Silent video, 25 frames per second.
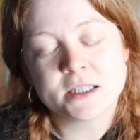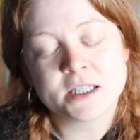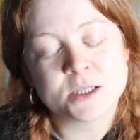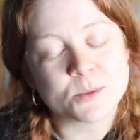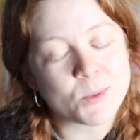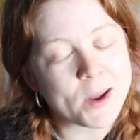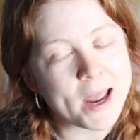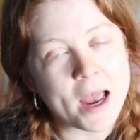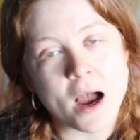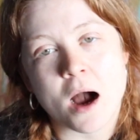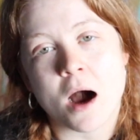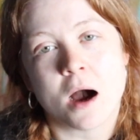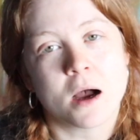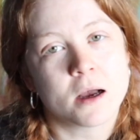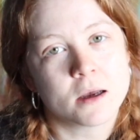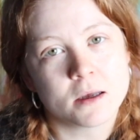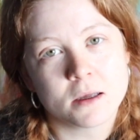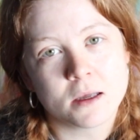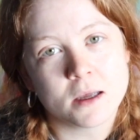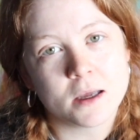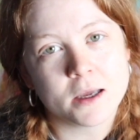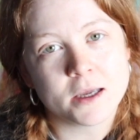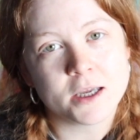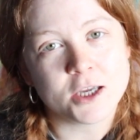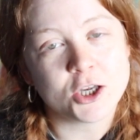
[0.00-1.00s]
sweetheart,
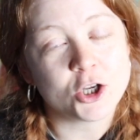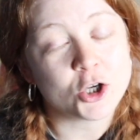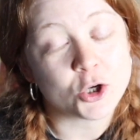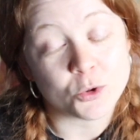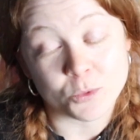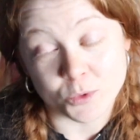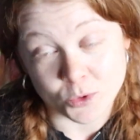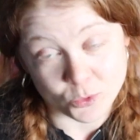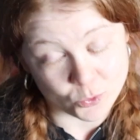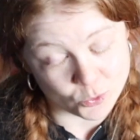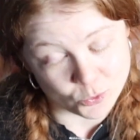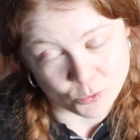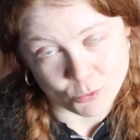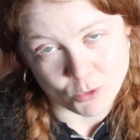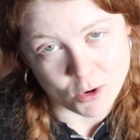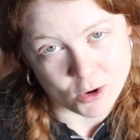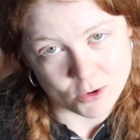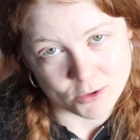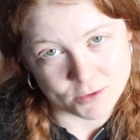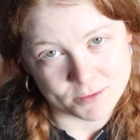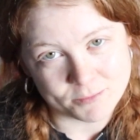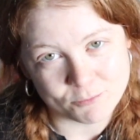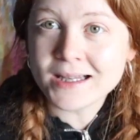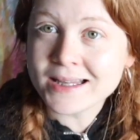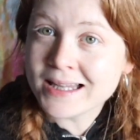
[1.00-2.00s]
you're doing it all
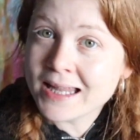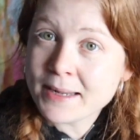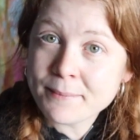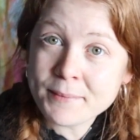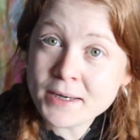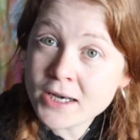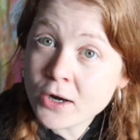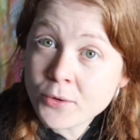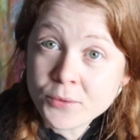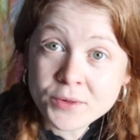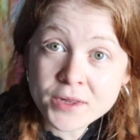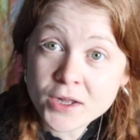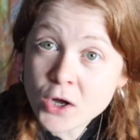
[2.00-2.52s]
wrong. Let me know in